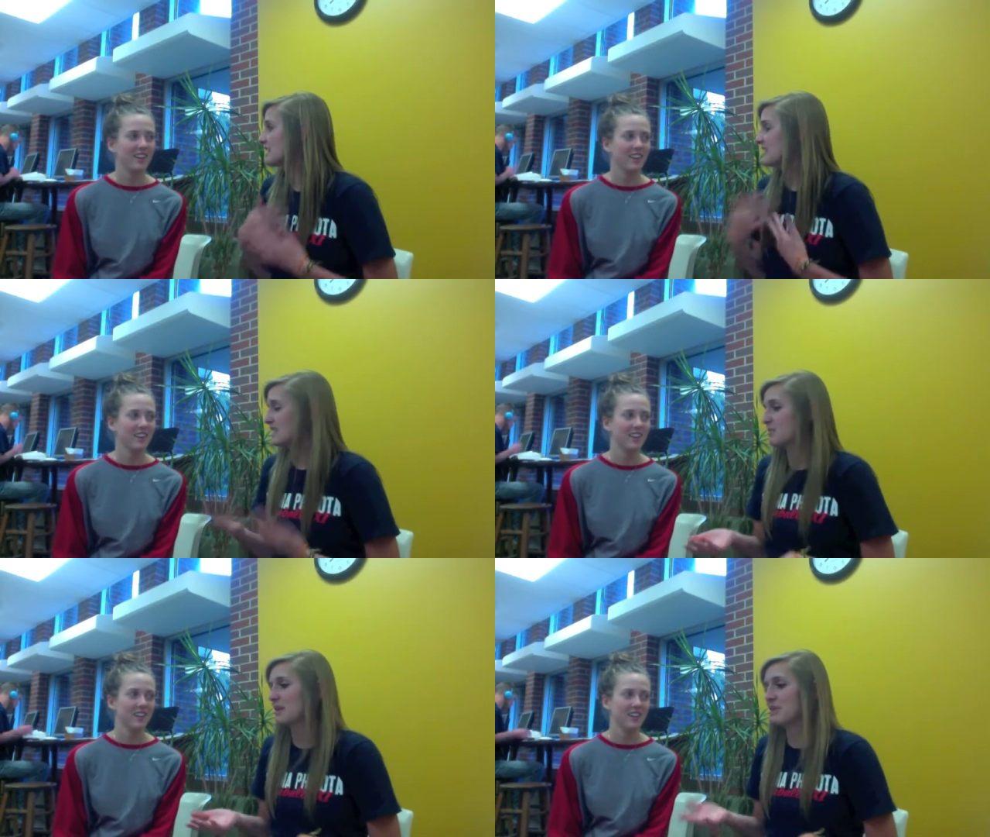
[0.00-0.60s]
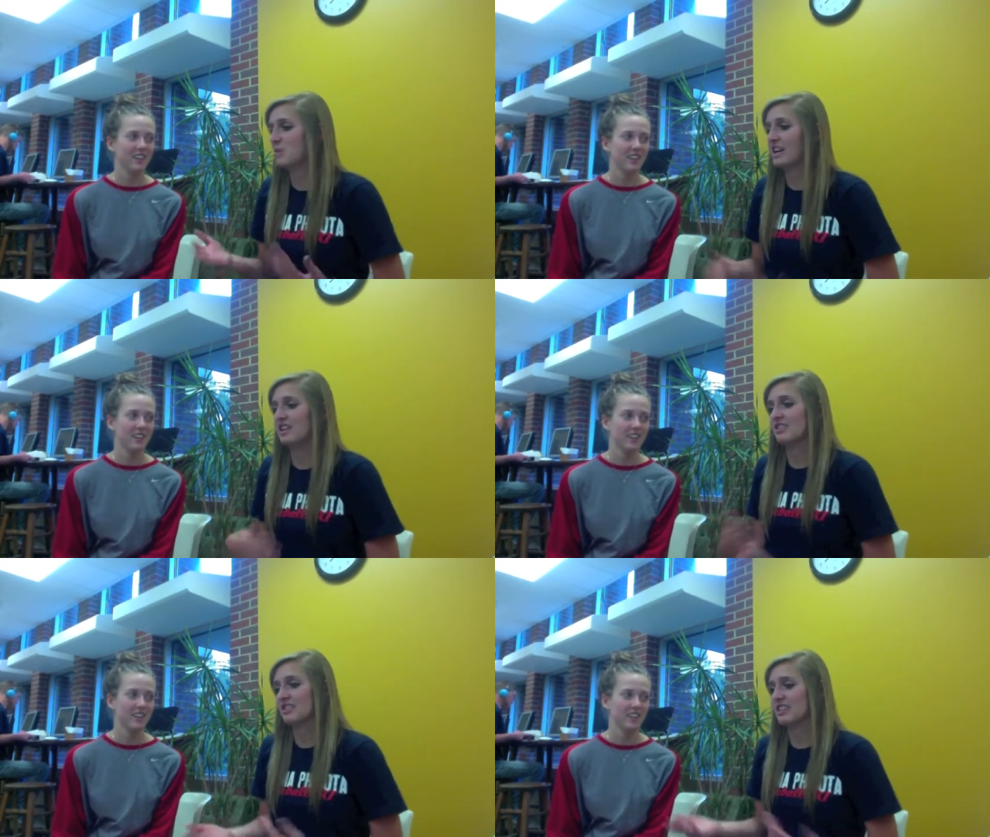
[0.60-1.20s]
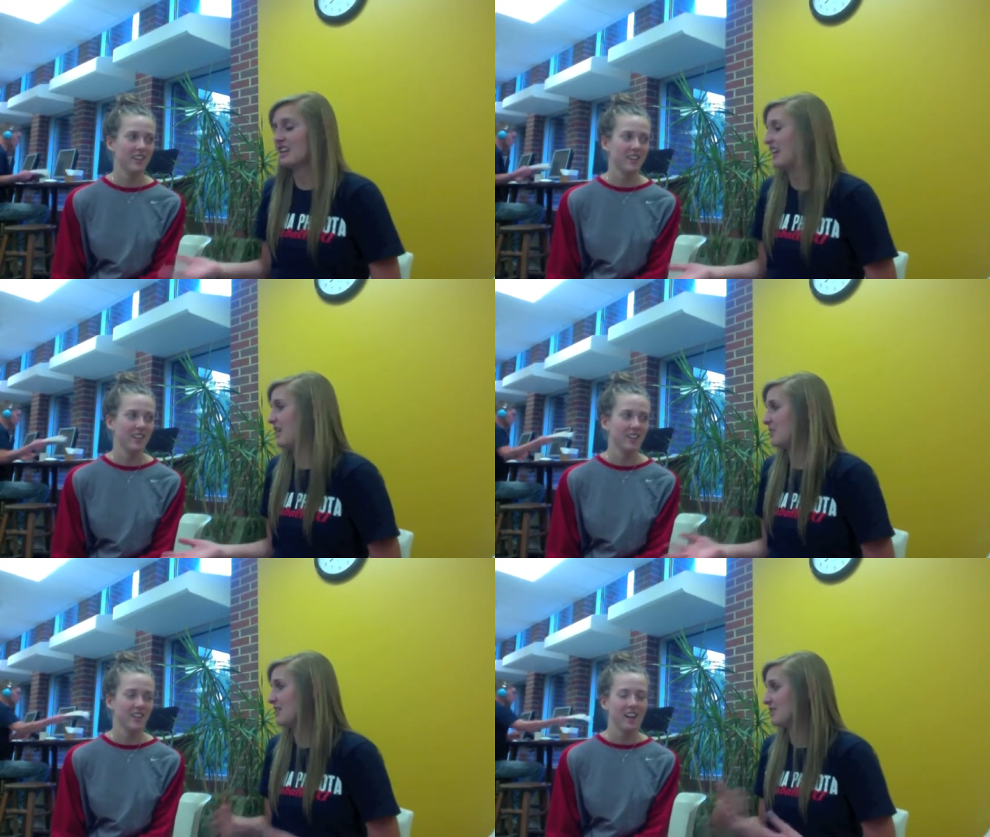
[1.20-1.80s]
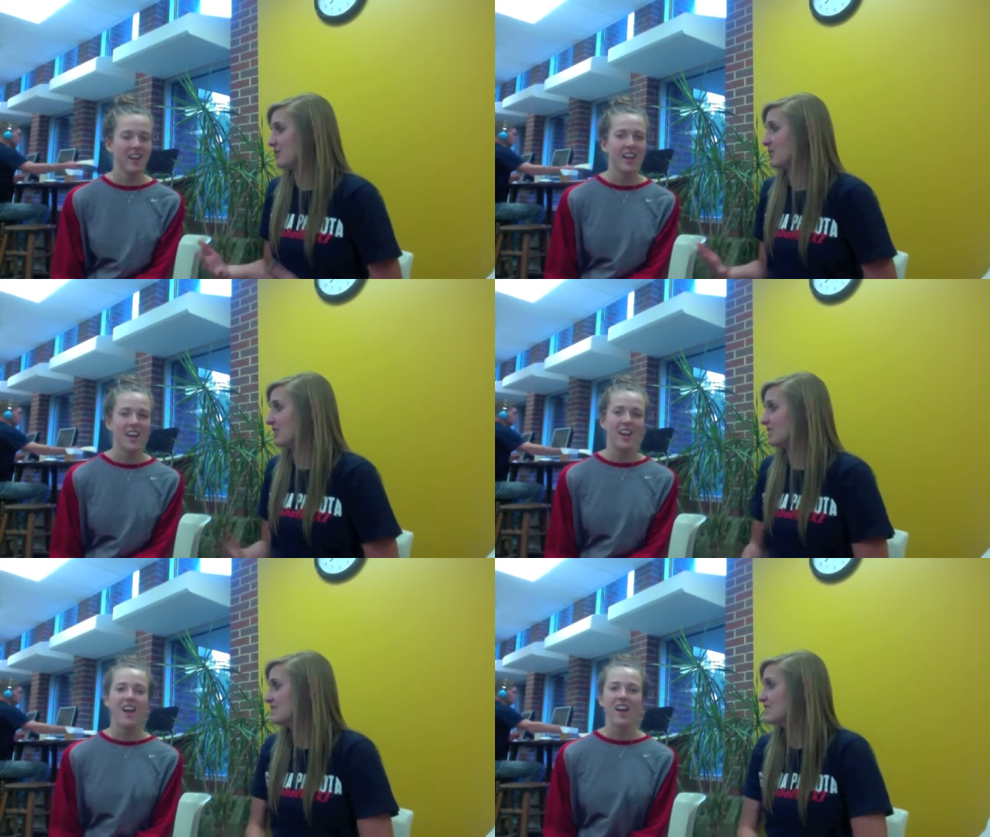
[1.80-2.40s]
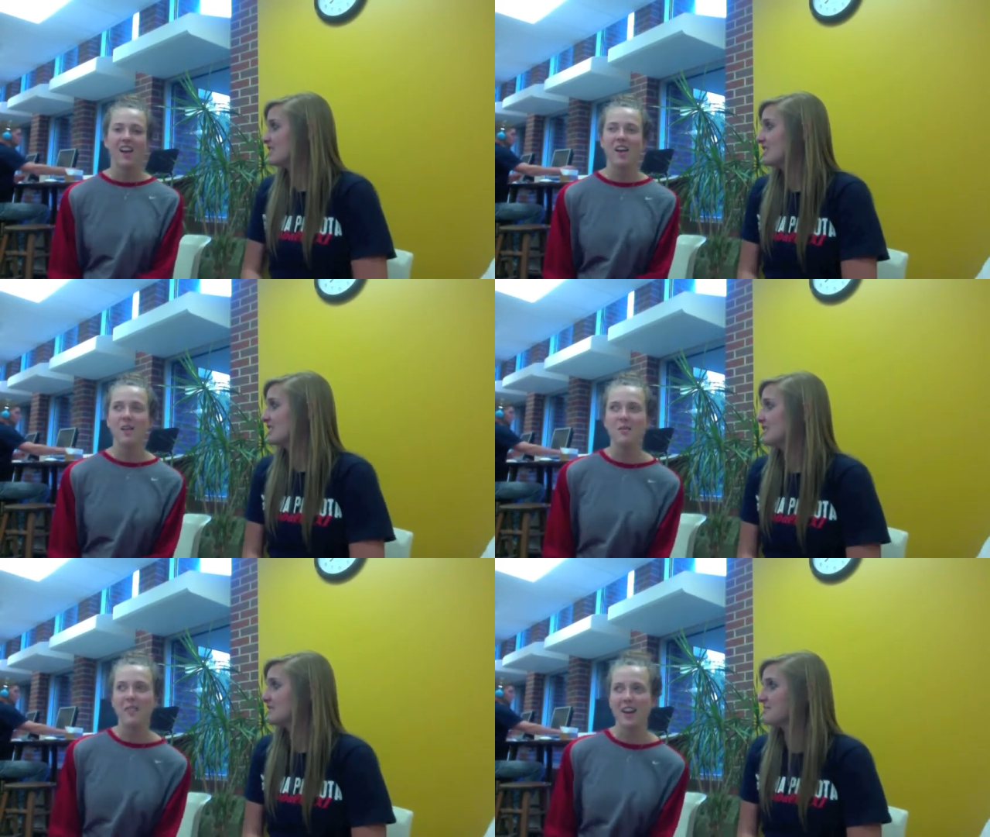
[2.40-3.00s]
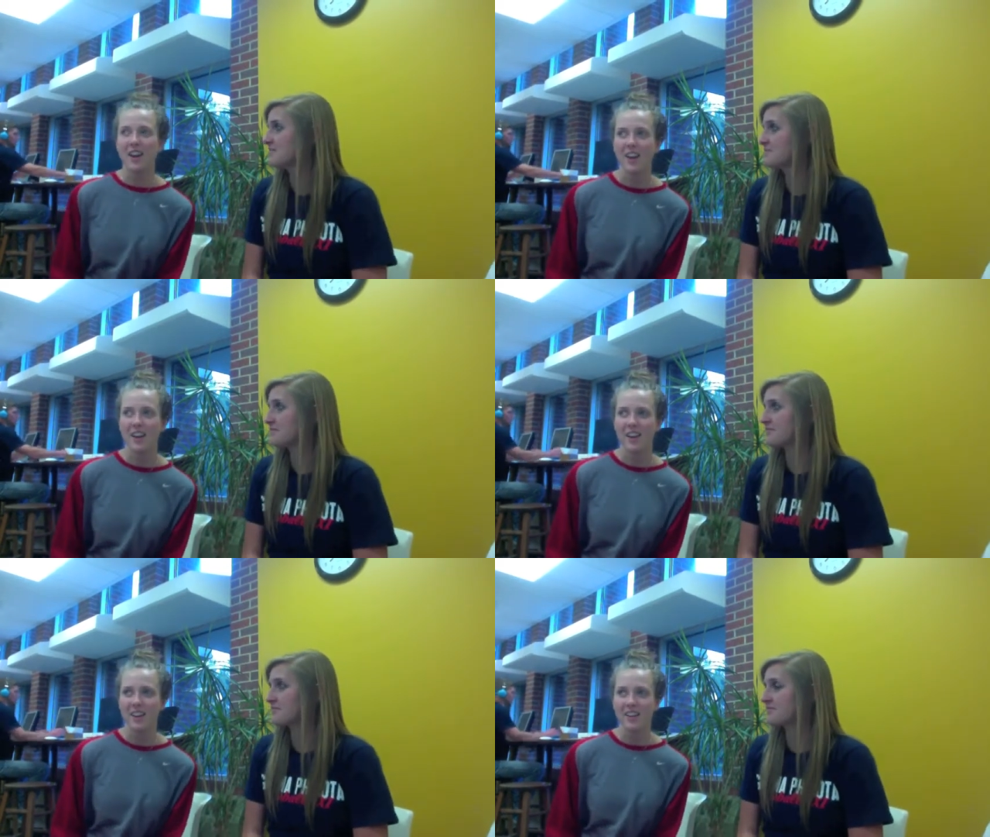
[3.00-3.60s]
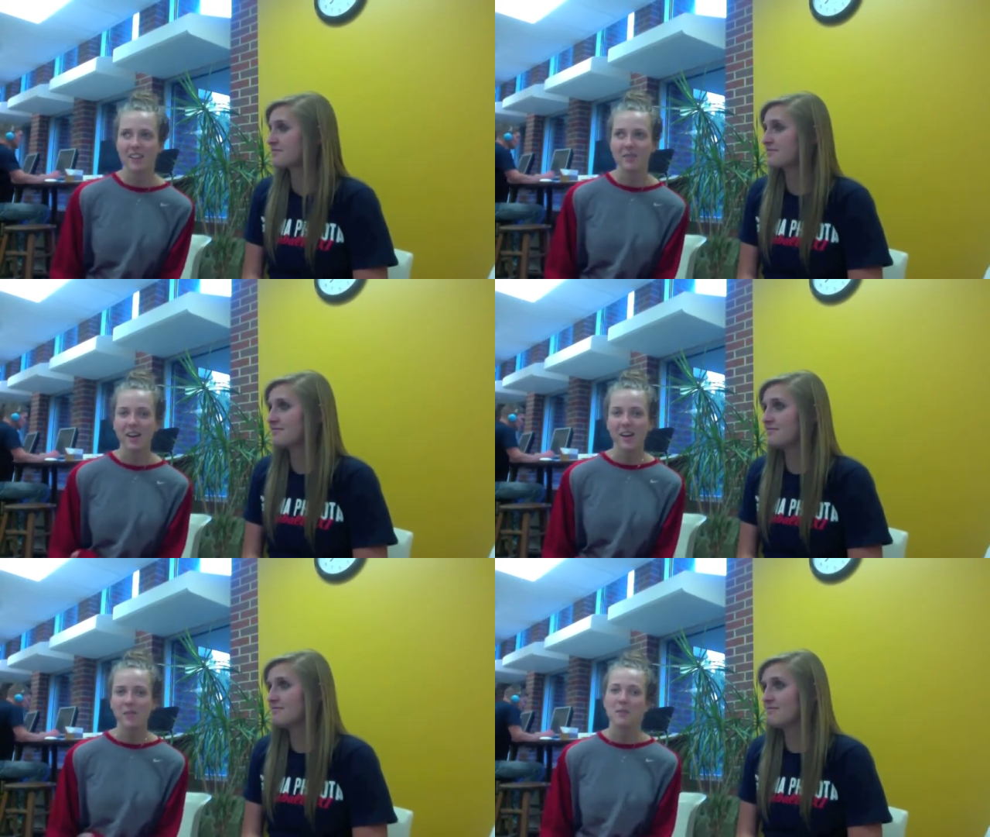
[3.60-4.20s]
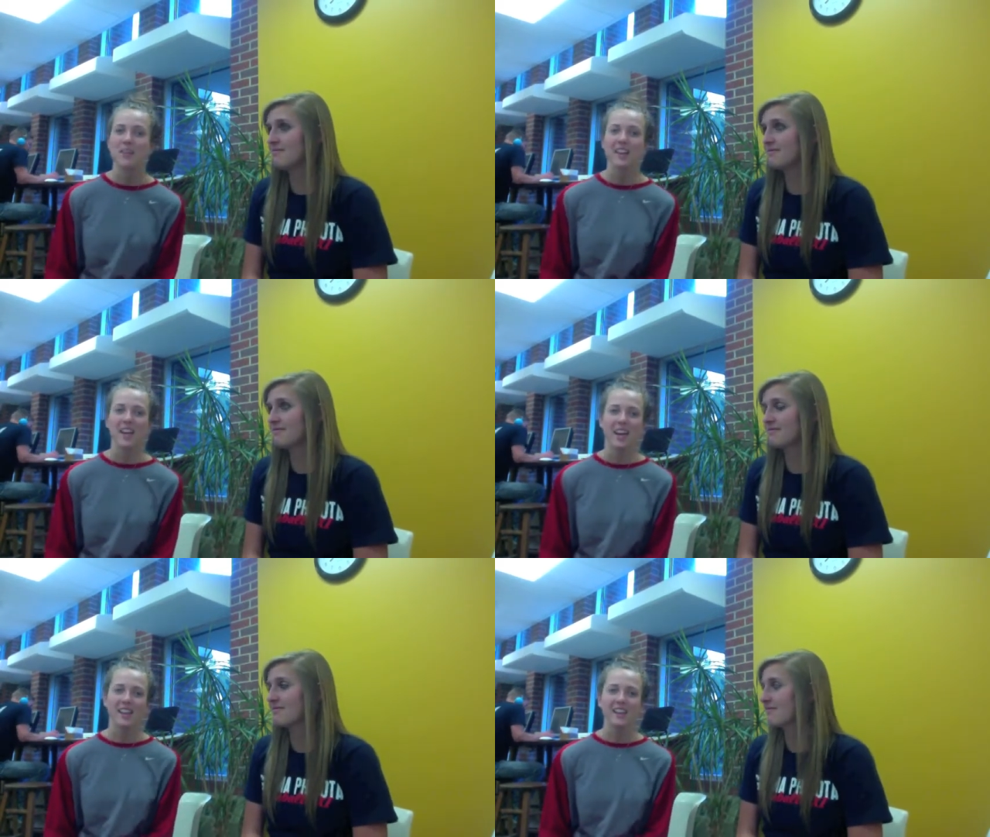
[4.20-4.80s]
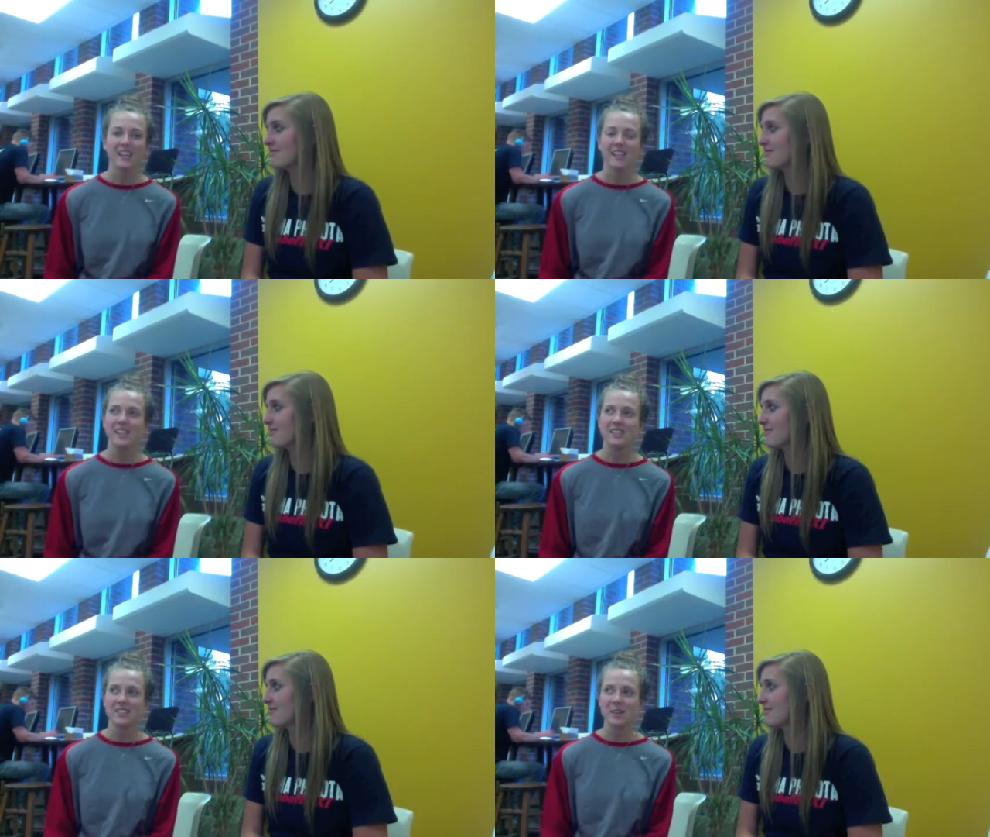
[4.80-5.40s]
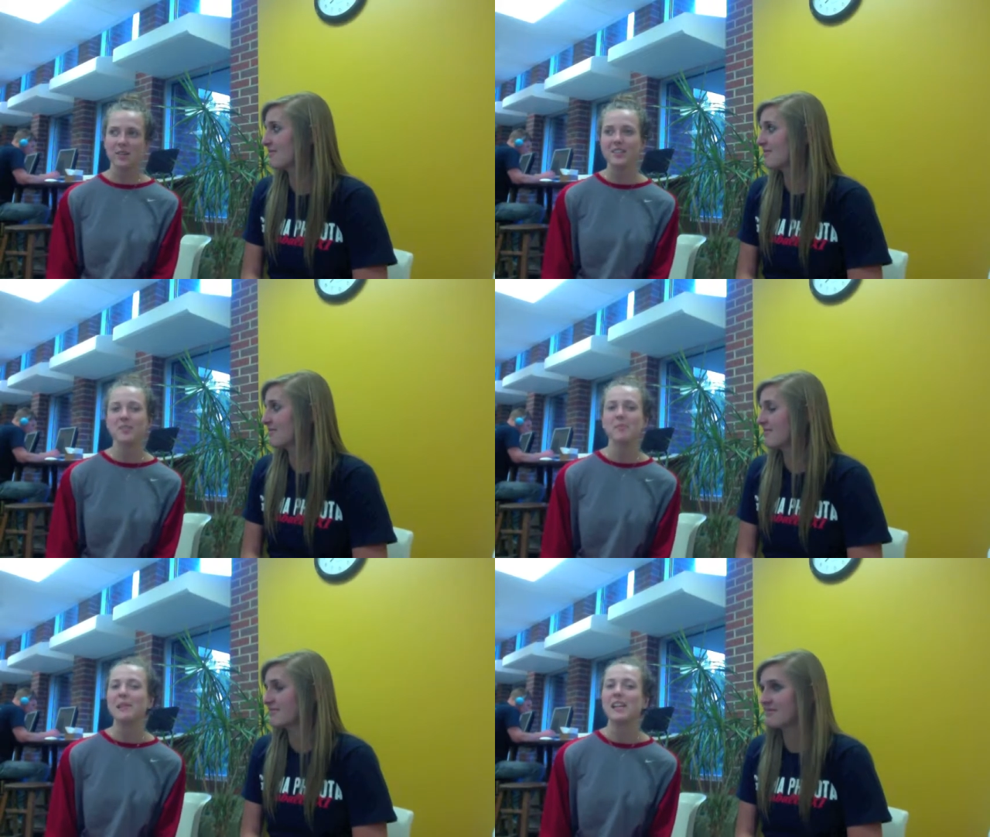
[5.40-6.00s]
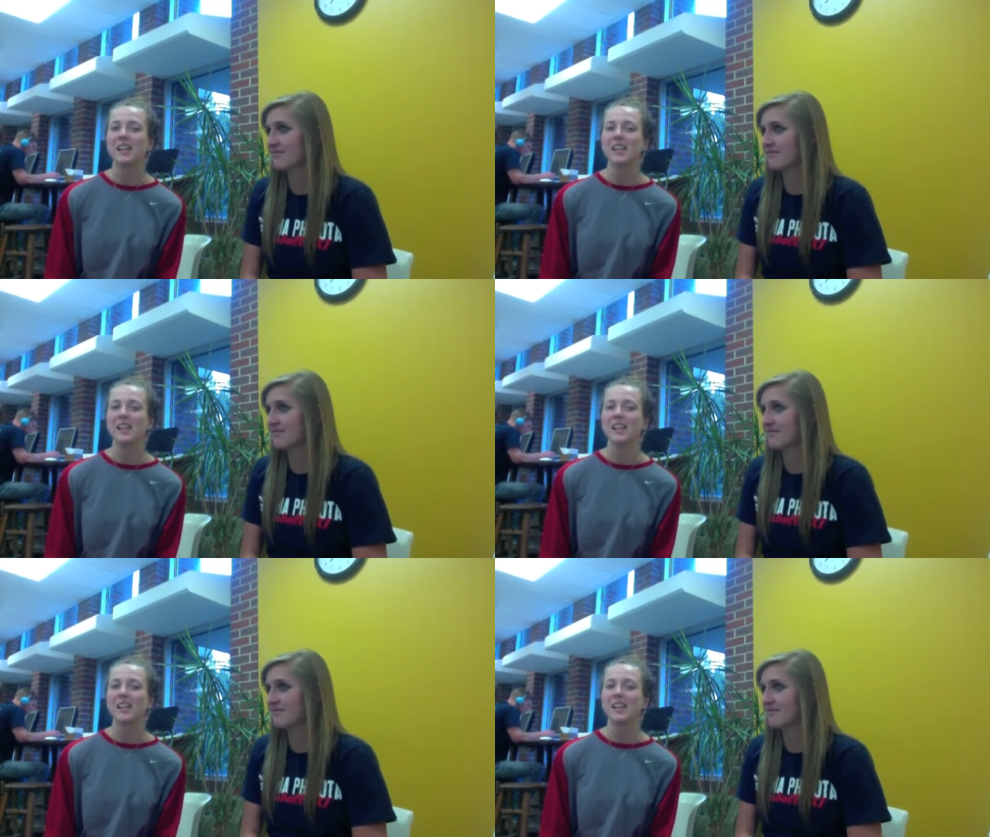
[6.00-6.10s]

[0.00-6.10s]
Speaker 1: explain why you're, like, not happy if you aren't. Um,
Speaker 2: I'm not happy with it. I think it's a waste of money